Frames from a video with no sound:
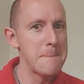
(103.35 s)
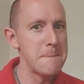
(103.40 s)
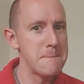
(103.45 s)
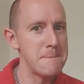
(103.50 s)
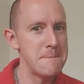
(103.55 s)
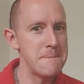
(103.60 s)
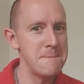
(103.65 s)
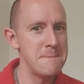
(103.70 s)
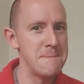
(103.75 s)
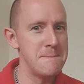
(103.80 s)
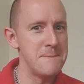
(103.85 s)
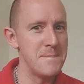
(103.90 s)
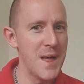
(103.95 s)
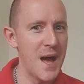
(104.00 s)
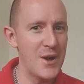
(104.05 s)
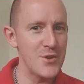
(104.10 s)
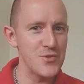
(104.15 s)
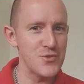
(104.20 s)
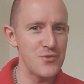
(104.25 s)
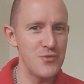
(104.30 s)

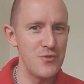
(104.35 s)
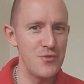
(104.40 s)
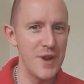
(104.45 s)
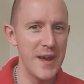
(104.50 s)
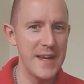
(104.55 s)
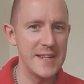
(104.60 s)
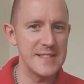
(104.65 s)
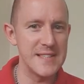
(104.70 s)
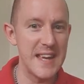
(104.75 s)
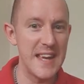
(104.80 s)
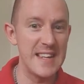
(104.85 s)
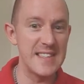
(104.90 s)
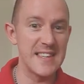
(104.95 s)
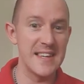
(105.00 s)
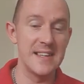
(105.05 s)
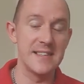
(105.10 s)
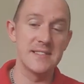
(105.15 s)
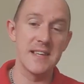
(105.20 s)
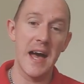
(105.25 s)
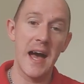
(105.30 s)
That's right, it
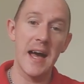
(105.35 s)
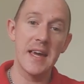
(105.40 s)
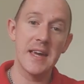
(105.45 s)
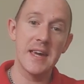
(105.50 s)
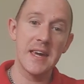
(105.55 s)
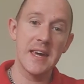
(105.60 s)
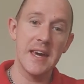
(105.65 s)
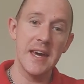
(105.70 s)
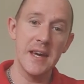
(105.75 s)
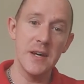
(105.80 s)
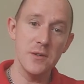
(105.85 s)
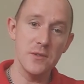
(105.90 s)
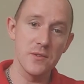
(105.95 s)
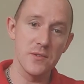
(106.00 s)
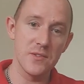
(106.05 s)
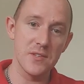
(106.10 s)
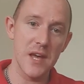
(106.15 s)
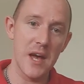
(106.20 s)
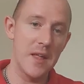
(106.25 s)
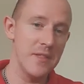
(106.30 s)
is a
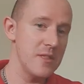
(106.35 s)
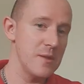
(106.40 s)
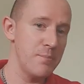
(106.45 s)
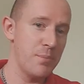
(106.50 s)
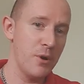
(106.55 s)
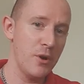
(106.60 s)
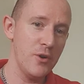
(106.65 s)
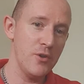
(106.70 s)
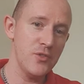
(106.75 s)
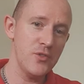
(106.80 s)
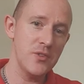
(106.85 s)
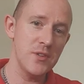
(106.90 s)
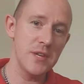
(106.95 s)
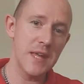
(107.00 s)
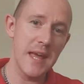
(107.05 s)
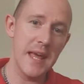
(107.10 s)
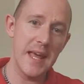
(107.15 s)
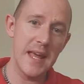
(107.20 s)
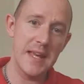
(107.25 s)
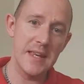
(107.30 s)
kilt, and the
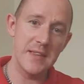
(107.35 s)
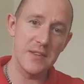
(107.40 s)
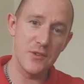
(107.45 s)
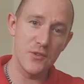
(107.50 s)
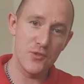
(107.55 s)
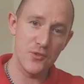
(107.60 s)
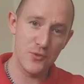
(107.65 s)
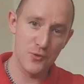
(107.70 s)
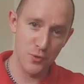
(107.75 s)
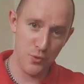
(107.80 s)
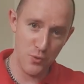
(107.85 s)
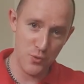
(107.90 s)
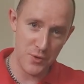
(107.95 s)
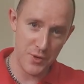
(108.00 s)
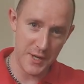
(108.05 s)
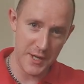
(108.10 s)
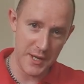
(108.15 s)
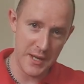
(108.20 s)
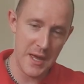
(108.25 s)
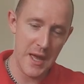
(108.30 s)
person in the
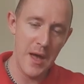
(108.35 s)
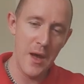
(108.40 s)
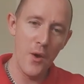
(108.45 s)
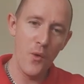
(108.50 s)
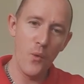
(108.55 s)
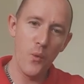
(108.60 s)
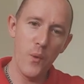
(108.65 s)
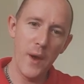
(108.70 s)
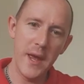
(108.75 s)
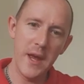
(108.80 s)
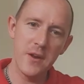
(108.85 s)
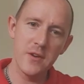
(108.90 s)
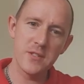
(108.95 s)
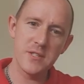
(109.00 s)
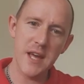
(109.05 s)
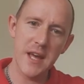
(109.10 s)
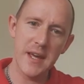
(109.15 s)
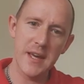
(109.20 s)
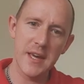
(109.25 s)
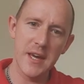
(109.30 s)
story
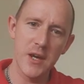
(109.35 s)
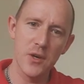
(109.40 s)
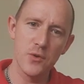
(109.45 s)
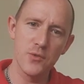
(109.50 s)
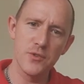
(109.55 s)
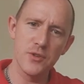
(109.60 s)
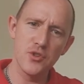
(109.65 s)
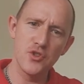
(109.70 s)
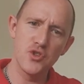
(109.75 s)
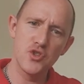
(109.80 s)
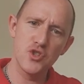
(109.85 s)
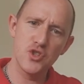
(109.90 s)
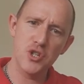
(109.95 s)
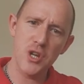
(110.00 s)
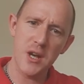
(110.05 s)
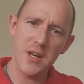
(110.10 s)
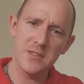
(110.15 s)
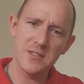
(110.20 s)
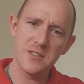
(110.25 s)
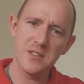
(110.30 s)
wears a kilt
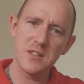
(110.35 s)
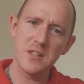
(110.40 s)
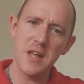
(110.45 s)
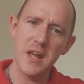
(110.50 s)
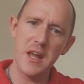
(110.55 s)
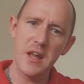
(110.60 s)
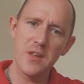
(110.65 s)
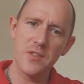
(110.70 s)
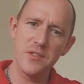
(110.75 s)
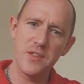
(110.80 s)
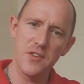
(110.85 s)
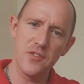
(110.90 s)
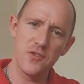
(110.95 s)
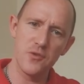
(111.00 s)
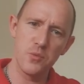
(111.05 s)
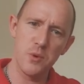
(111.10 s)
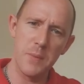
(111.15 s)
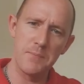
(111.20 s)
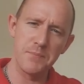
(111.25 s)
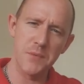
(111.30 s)
just like
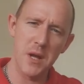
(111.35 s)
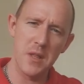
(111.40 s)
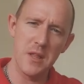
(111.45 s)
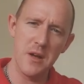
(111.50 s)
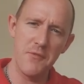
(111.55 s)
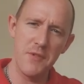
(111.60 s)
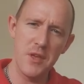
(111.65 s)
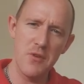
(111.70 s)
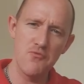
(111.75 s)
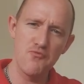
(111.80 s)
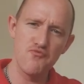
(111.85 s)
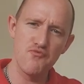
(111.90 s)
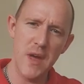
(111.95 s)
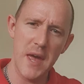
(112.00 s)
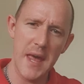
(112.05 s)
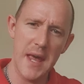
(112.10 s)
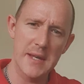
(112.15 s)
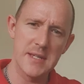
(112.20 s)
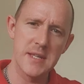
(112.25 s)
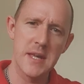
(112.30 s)
this one, a lovely
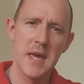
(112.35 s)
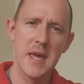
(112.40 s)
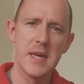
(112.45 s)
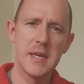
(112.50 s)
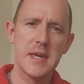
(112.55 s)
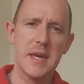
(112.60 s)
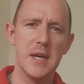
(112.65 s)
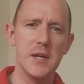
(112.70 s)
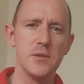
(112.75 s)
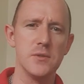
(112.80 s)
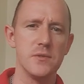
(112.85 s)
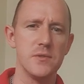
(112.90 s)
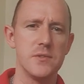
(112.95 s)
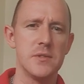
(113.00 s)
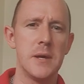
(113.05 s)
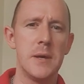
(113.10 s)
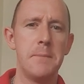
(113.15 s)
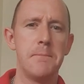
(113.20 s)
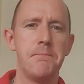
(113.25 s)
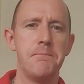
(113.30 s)
red
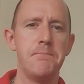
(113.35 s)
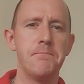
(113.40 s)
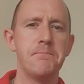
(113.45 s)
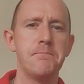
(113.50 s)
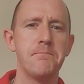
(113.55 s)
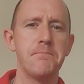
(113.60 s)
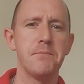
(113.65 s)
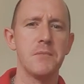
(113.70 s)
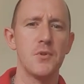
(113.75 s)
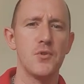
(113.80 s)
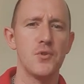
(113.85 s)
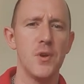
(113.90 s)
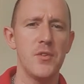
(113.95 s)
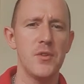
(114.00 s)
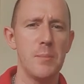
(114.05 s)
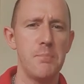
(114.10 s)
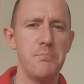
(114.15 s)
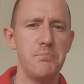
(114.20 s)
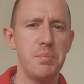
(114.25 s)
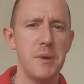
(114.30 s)
kilt. So that's
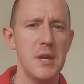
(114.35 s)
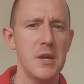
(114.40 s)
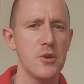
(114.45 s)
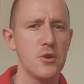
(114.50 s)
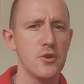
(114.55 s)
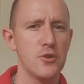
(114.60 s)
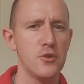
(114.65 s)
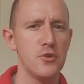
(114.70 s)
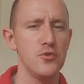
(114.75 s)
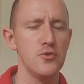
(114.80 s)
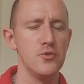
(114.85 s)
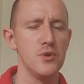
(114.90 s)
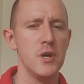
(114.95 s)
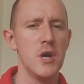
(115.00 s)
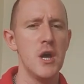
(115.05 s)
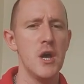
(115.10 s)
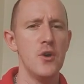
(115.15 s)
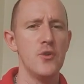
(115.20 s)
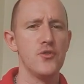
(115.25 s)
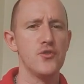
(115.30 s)
a big clue.
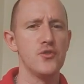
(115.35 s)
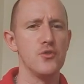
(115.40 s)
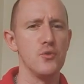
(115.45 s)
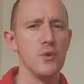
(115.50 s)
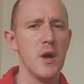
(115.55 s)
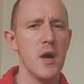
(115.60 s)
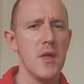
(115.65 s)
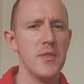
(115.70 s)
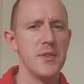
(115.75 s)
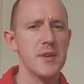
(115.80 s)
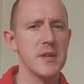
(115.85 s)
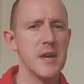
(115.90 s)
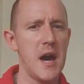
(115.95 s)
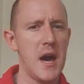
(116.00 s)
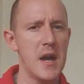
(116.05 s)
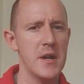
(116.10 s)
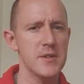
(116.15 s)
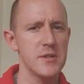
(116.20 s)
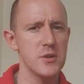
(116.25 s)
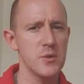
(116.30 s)
So the
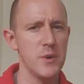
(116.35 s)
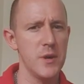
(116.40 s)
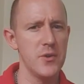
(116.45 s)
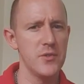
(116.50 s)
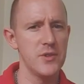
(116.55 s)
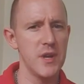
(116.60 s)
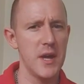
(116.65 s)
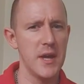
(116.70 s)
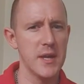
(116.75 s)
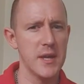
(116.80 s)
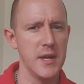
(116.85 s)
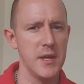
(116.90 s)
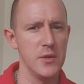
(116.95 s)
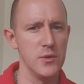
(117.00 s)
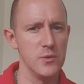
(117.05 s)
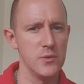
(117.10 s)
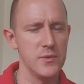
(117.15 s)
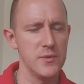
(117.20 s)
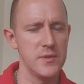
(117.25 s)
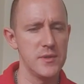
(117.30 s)
character wears a
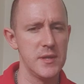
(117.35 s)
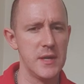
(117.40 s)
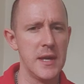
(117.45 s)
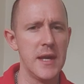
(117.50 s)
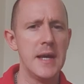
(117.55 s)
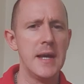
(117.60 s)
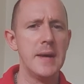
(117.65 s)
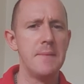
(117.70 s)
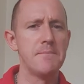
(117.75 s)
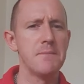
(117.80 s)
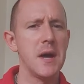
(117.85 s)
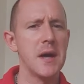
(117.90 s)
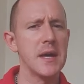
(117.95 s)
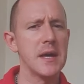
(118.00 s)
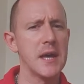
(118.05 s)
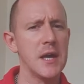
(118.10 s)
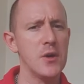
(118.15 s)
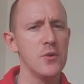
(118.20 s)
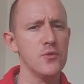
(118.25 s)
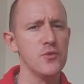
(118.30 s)
kilt,
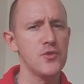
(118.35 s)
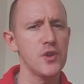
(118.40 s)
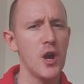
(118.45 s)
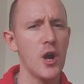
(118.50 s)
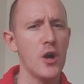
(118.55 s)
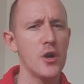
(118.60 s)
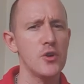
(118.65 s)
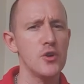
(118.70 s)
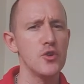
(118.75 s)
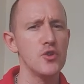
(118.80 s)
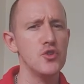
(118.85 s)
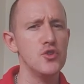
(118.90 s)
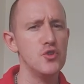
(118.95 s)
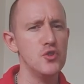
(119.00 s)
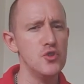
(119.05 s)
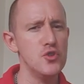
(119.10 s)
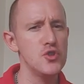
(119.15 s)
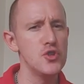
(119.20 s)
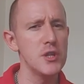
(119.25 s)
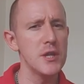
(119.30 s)
and kilts are
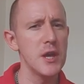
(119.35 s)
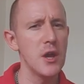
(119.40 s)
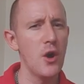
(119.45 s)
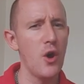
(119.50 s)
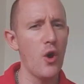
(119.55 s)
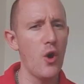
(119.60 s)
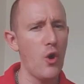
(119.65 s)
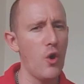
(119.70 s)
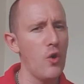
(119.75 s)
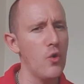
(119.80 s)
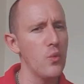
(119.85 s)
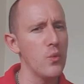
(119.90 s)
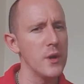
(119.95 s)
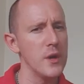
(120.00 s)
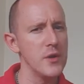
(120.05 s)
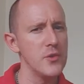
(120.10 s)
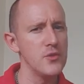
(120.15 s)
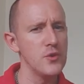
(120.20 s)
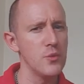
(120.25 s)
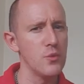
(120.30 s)
usually
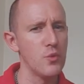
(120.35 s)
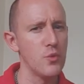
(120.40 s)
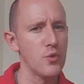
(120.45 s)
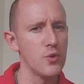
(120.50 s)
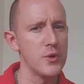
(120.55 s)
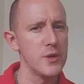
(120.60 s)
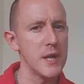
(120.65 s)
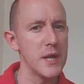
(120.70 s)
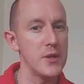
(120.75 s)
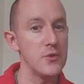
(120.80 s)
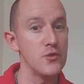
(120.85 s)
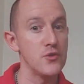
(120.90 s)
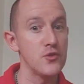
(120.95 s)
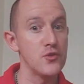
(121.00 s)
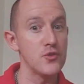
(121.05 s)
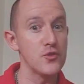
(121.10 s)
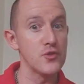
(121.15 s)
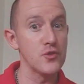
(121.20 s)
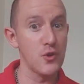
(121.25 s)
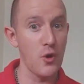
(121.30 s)
always worn in
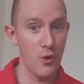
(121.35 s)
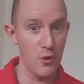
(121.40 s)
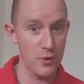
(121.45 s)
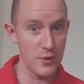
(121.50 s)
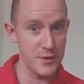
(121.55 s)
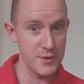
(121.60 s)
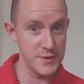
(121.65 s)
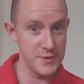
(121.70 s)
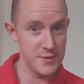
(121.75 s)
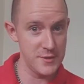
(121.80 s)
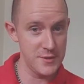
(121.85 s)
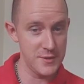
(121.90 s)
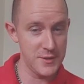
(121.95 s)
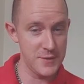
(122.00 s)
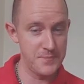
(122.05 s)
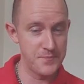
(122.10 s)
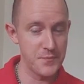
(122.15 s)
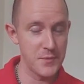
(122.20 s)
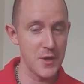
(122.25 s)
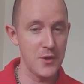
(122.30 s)
Scotland,
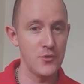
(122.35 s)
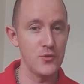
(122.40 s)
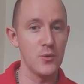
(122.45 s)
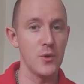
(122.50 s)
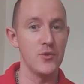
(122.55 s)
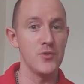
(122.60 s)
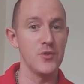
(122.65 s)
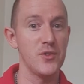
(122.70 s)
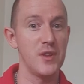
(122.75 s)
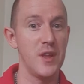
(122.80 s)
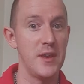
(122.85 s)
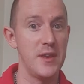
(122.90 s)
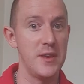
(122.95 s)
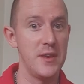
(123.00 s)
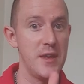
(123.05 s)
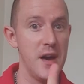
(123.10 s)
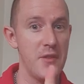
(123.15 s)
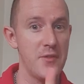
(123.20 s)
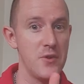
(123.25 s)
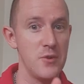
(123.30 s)
as well.
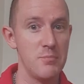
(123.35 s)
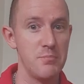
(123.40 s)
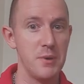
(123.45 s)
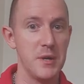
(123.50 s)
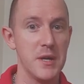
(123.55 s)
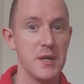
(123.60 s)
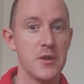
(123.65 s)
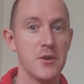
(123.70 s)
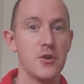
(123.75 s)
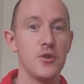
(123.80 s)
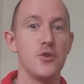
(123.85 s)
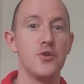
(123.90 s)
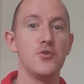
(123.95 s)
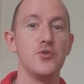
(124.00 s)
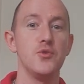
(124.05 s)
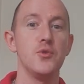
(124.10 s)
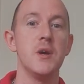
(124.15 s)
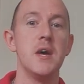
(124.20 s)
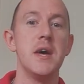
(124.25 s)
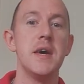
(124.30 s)
another big
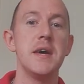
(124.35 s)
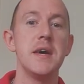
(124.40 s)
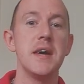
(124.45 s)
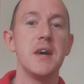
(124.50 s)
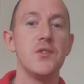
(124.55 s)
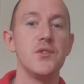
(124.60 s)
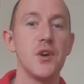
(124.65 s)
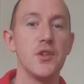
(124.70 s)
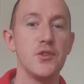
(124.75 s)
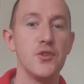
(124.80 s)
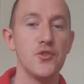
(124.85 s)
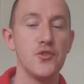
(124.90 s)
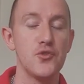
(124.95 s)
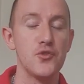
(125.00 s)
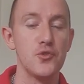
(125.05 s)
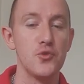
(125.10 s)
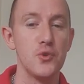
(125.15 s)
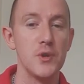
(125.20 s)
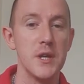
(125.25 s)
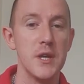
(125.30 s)
clue, is that the
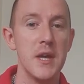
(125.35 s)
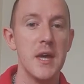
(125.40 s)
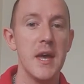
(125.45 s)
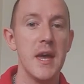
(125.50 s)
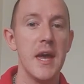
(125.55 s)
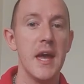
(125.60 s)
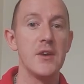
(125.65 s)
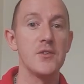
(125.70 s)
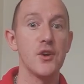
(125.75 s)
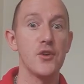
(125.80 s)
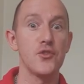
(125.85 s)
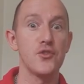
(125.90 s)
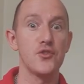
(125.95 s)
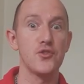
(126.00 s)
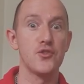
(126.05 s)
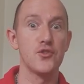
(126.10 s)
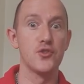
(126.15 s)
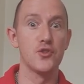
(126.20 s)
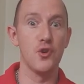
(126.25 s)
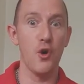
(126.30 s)
story is a
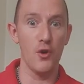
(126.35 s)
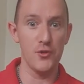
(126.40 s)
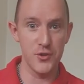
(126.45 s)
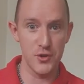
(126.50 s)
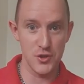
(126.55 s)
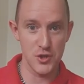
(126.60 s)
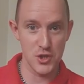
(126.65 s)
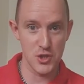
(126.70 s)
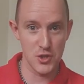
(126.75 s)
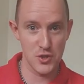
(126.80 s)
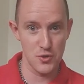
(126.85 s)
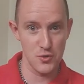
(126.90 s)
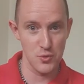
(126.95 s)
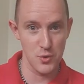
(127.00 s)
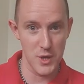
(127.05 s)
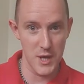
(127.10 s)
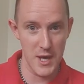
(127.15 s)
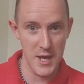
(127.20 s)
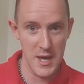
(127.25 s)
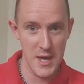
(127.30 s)
Scottish
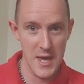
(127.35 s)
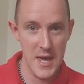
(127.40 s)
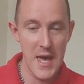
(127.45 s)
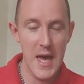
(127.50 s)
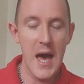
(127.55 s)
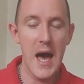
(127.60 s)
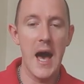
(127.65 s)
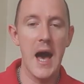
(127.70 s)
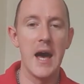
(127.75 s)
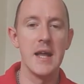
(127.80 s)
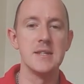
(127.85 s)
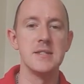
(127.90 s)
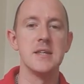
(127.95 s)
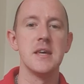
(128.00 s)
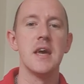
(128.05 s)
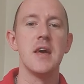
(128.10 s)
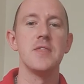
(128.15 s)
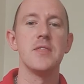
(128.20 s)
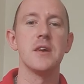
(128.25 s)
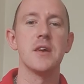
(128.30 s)
story, and
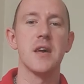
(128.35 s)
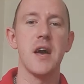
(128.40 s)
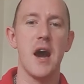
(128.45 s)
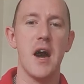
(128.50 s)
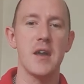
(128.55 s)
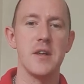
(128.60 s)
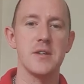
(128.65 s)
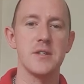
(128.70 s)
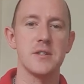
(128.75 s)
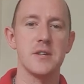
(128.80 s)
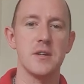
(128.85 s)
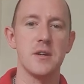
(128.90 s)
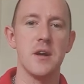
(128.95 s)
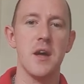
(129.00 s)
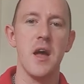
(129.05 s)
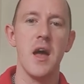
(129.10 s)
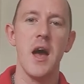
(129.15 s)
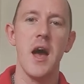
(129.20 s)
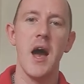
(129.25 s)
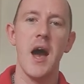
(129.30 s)
the character
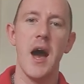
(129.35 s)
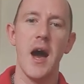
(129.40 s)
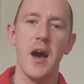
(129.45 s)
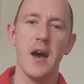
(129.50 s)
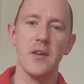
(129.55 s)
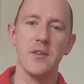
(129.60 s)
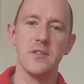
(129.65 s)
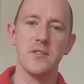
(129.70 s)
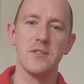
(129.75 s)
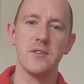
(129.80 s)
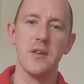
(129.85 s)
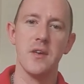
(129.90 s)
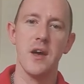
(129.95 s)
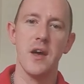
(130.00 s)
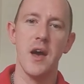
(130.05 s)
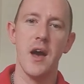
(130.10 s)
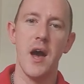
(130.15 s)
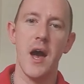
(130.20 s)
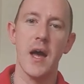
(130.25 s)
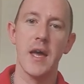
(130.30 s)
has
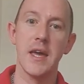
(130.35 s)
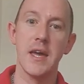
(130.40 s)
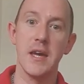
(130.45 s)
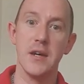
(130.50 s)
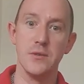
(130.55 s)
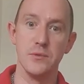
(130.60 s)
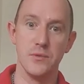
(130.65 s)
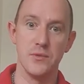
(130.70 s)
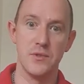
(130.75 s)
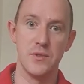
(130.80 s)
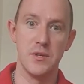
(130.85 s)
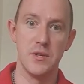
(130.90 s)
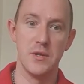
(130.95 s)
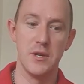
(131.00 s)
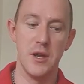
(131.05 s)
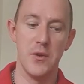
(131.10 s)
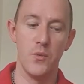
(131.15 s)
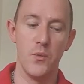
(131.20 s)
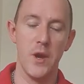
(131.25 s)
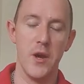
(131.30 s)
a kilt
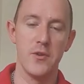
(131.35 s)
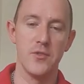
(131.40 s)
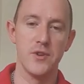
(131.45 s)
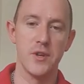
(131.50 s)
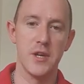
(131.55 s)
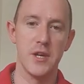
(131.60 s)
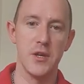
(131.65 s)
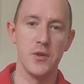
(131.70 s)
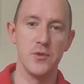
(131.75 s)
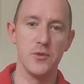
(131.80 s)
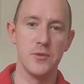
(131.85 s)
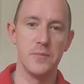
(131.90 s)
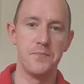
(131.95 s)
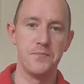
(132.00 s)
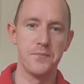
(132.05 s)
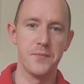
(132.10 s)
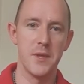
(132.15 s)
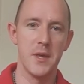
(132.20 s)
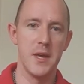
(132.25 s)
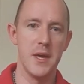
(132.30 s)
and wears a kilt.
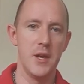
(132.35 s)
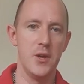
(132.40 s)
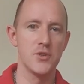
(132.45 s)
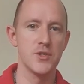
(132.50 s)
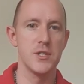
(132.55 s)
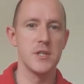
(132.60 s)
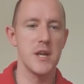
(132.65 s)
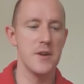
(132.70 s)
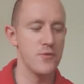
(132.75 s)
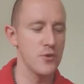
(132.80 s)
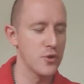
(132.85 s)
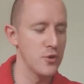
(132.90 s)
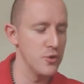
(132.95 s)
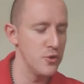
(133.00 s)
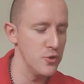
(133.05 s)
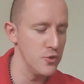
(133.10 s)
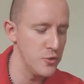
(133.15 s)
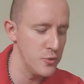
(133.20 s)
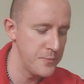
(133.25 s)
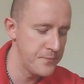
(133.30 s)
Here's another
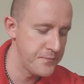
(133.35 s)
clue.